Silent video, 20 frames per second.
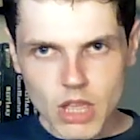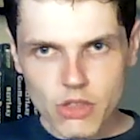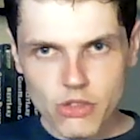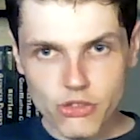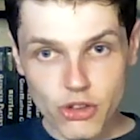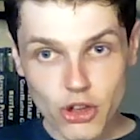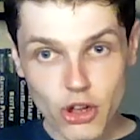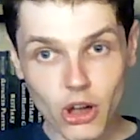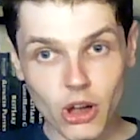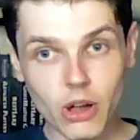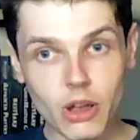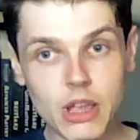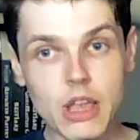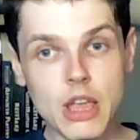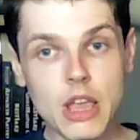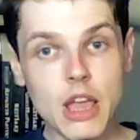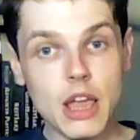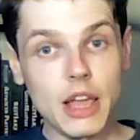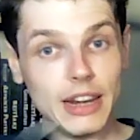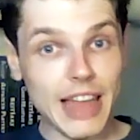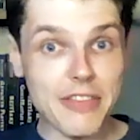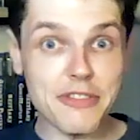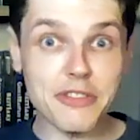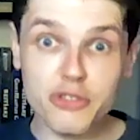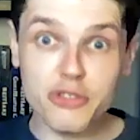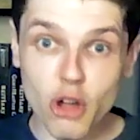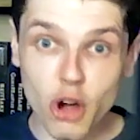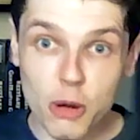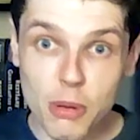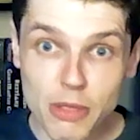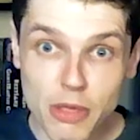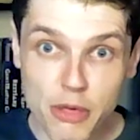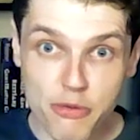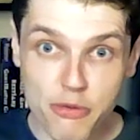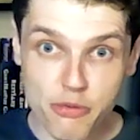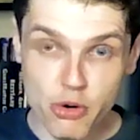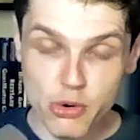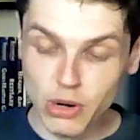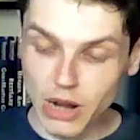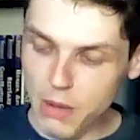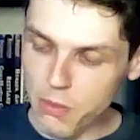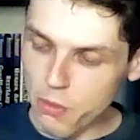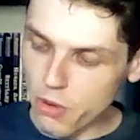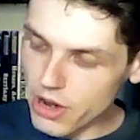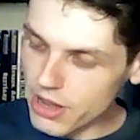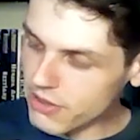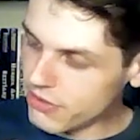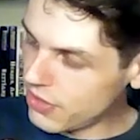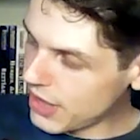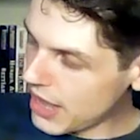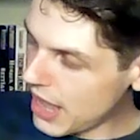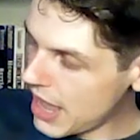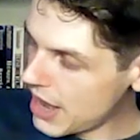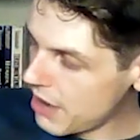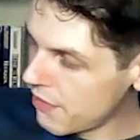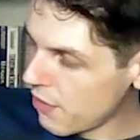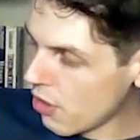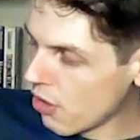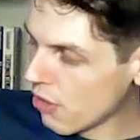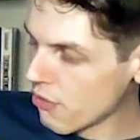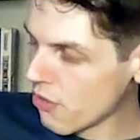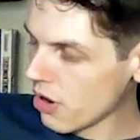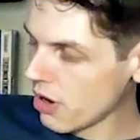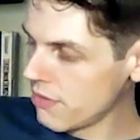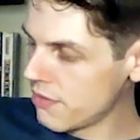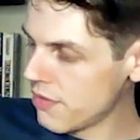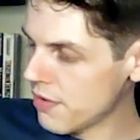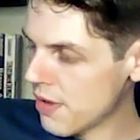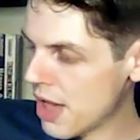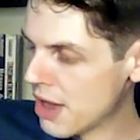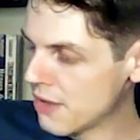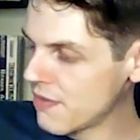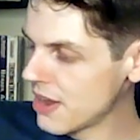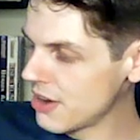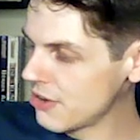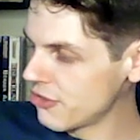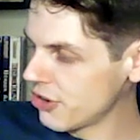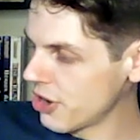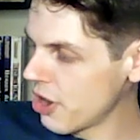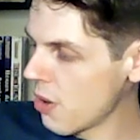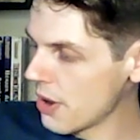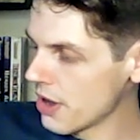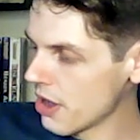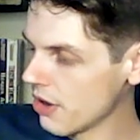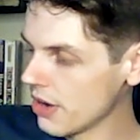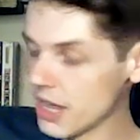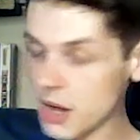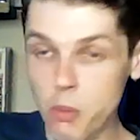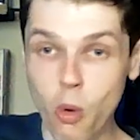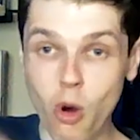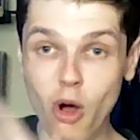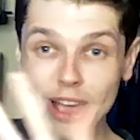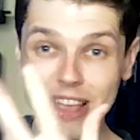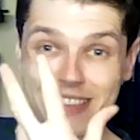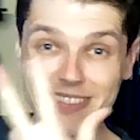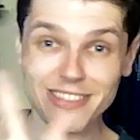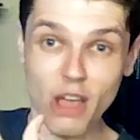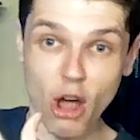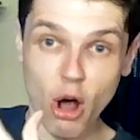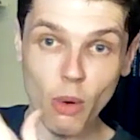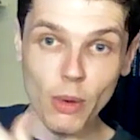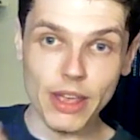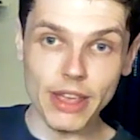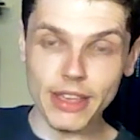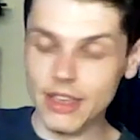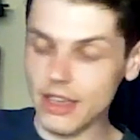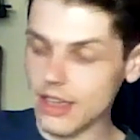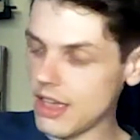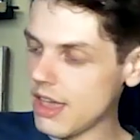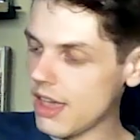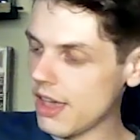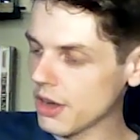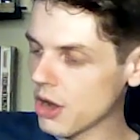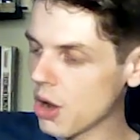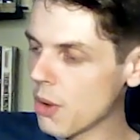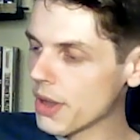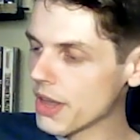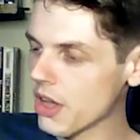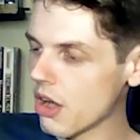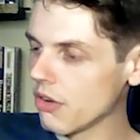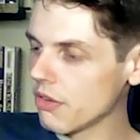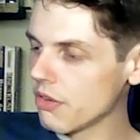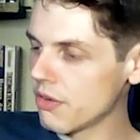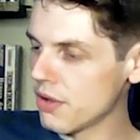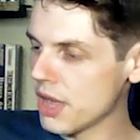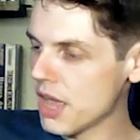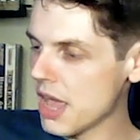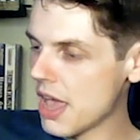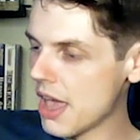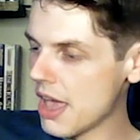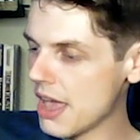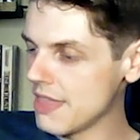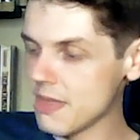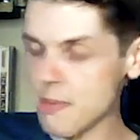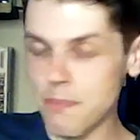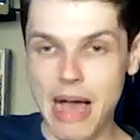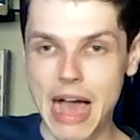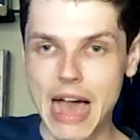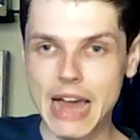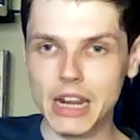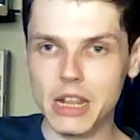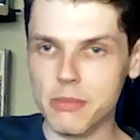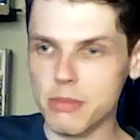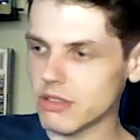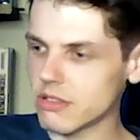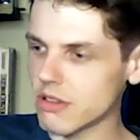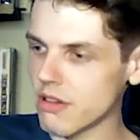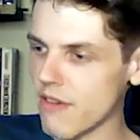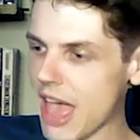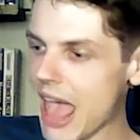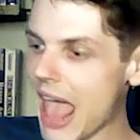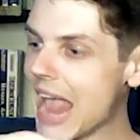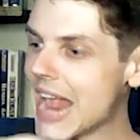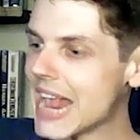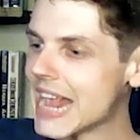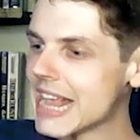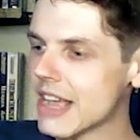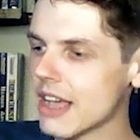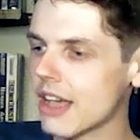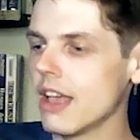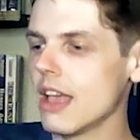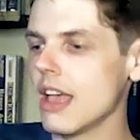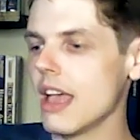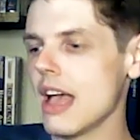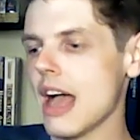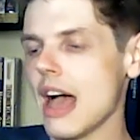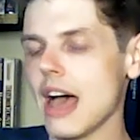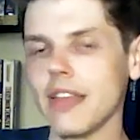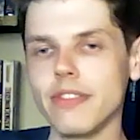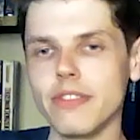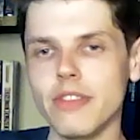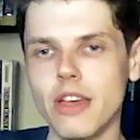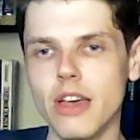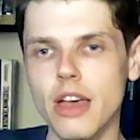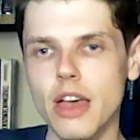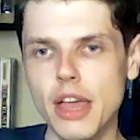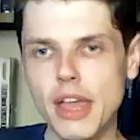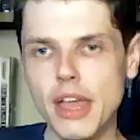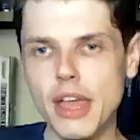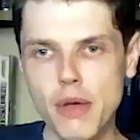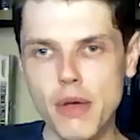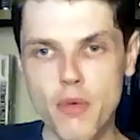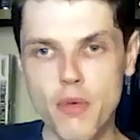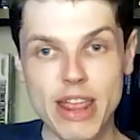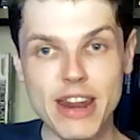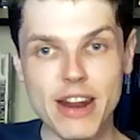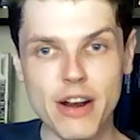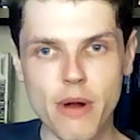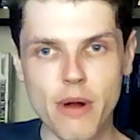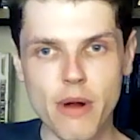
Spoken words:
So let's talk about the through line. What is the kind of overall adventure going on here? What is going on in the Parliament of Eng and in and